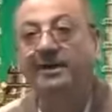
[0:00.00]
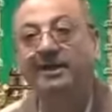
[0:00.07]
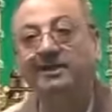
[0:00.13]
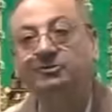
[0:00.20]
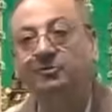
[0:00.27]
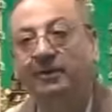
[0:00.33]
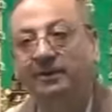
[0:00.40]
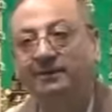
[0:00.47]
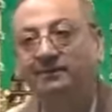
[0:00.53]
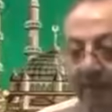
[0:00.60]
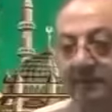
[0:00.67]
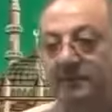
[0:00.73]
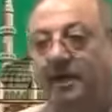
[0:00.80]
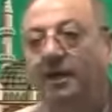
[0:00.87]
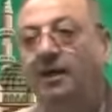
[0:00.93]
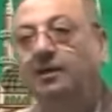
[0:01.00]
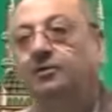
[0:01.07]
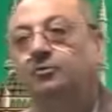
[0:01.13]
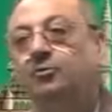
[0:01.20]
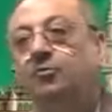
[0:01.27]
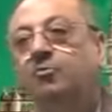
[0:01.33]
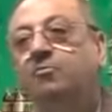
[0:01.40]
next one.
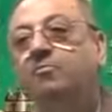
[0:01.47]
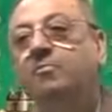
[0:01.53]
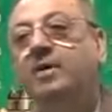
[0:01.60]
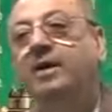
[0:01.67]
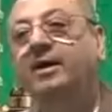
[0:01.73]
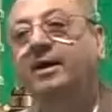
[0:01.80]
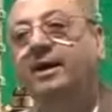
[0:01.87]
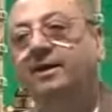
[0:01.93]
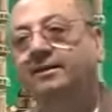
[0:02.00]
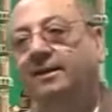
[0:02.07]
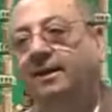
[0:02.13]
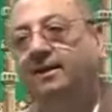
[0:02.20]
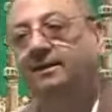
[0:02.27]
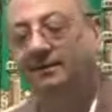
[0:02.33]
Dakhaltu Makkata.